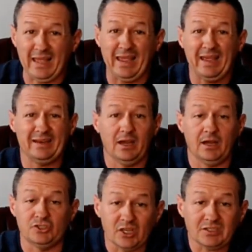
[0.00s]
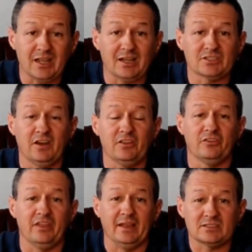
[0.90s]
and just lots of other
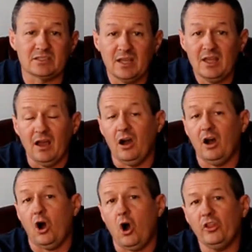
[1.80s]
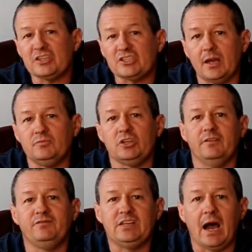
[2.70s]
things. On the subject of